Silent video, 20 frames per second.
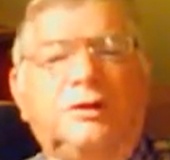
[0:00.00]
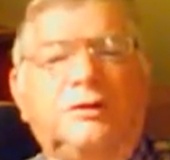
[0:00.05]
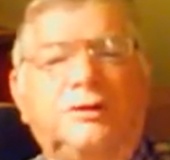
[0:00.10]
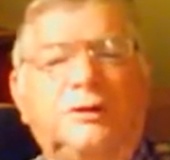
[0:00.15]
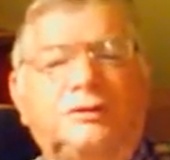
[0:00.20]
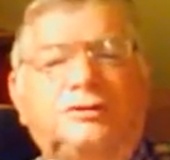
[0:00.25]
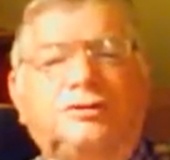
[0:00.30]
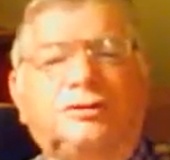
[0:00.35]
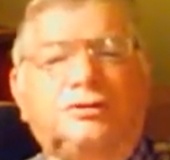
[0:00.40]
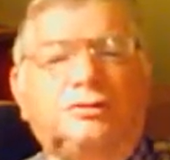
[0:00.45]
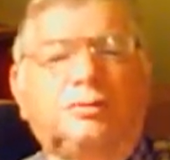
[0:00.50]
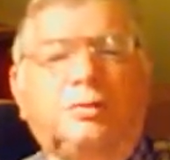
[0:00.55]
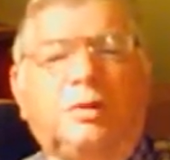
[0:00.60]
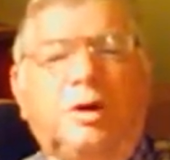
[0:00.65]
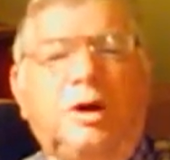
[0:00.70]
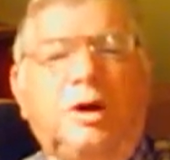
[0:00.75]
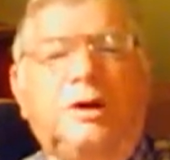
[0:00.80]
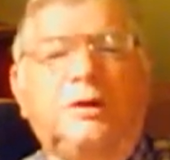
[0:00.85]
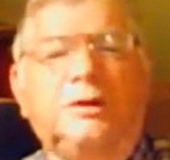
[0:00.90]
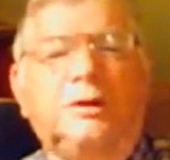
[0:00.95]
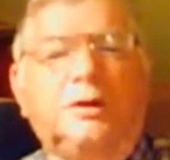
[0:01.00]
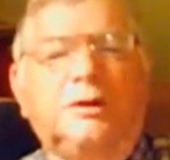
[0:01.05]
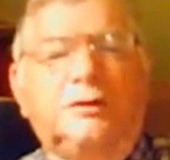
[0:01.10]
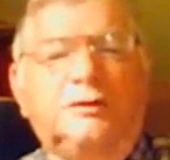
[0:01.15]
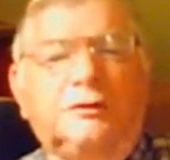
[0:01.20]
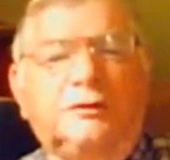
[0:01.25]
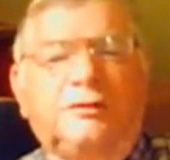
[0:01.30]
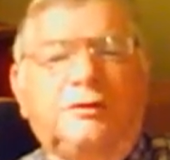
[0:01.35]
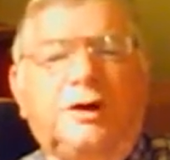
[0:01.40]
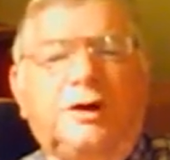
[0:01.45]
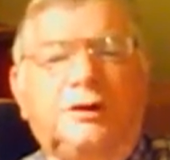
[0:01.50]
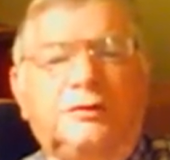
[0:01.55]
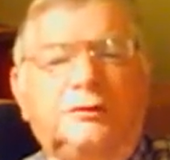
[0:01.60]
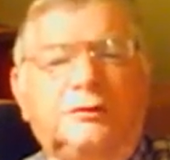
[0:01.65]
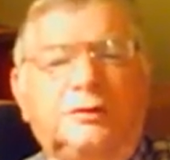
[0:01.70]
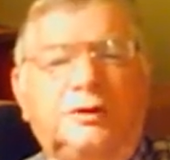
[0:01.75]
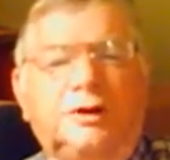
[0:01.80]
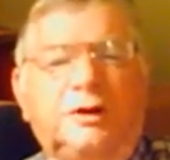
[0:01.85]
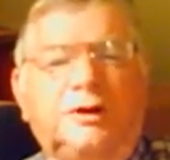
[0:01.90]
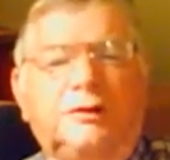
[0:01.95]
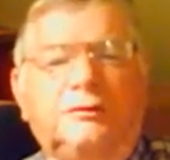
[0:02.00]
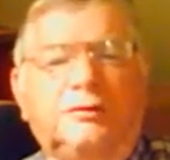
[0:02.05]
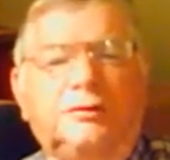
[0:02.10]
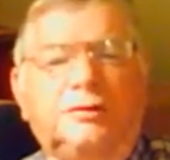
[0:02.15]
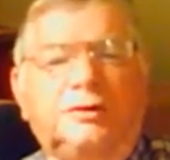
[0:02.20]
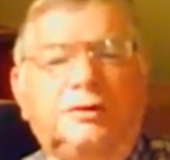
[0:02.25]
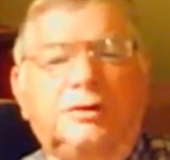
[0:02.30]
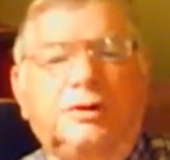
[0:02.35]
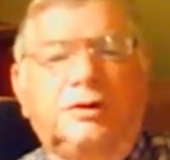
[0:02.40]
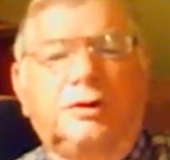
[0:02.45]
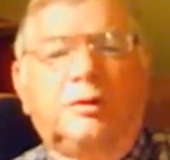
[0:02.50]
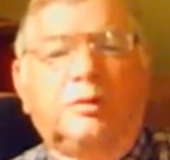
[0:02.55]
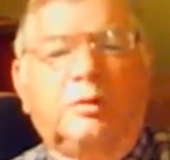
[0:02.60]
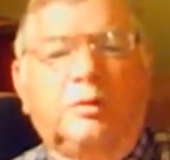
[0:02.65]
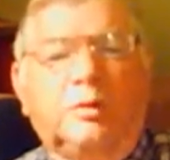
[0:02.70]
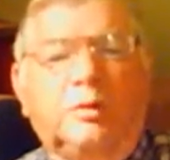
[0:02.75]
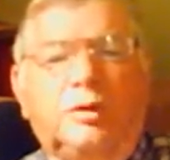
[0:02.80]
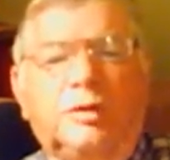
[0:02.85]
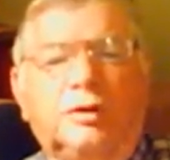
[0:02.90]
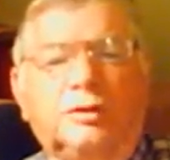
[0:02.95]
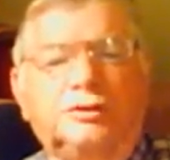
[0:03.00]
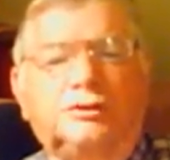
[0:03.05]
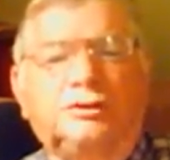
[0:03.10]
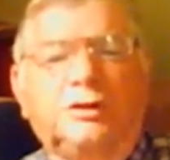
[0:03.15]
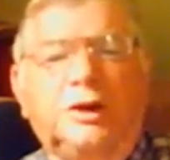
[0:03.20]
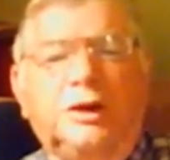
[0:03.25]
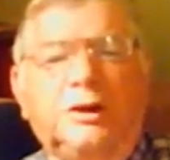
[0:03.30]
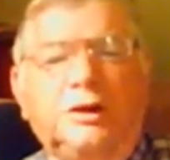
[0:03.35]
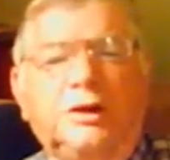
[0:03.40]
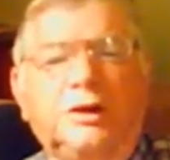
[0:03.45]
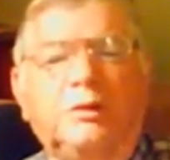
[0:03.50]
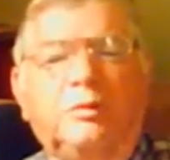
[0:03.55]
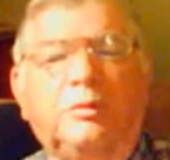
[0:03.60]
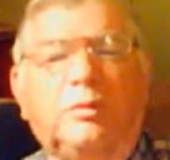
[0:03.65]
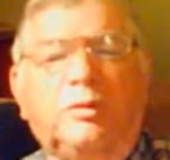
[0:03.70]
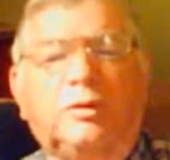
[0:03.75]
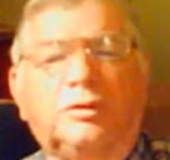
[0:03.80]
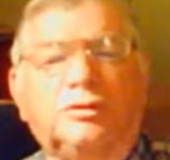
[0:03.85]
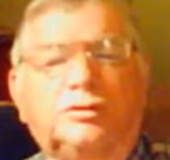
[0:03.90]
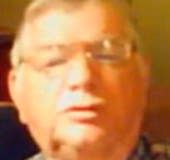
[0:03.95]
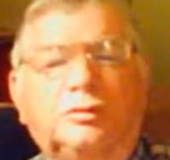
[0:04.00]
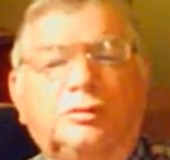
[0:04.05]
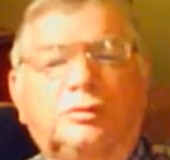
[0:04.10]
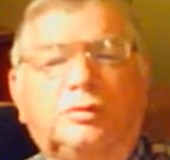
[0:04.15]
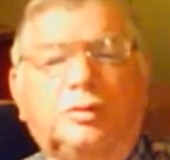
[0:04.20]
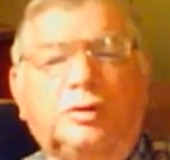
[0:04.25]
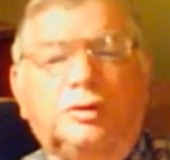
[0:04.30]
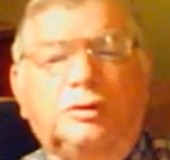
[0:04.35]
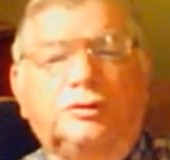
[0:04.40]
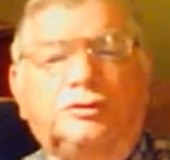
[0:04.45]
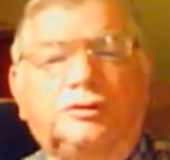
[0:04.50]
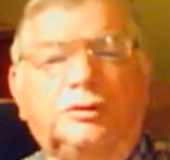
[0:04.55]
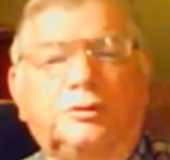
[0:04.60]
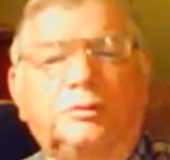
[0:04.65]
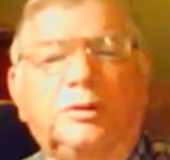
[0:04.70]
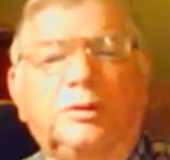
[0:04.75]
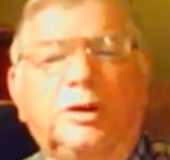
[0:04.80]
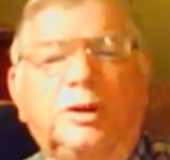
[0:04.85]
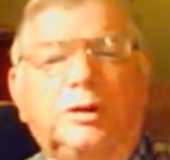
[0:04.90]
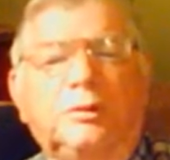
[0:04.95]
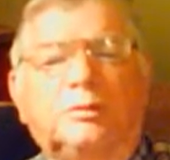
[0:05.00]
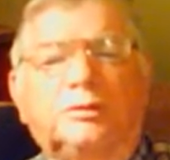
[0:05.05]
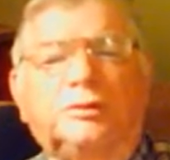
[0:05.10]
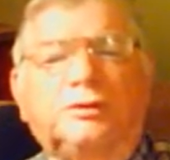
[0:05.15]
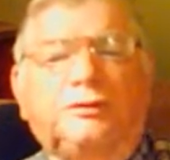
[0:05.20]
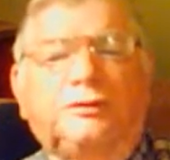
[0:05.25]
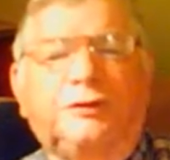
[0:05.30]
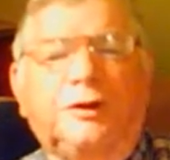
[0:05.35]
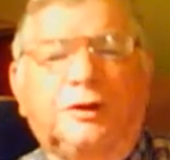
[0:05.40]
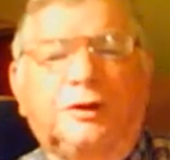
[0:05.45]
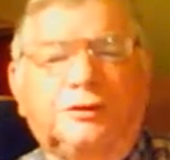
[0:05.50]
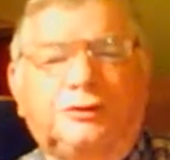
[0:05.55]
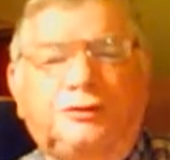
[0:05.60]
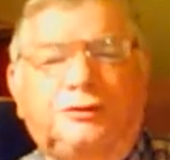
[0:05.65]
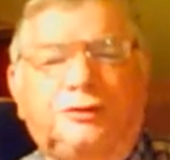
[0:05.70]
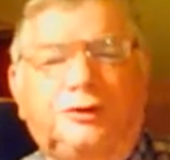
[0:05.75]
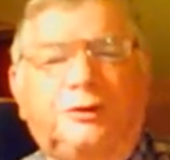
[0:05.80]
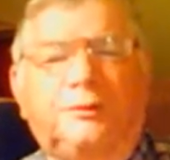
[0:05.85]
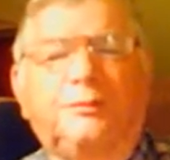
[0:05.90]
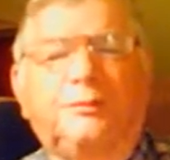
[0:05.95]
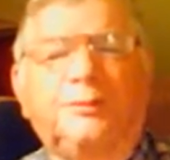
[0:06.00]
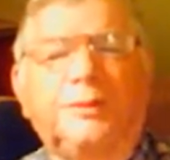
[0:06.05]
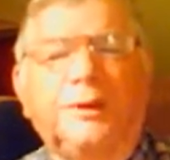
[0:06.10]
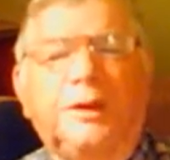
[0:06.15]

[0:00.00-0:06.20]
This is what the Father in heaven wants, and He wants worship. He wants fellowship.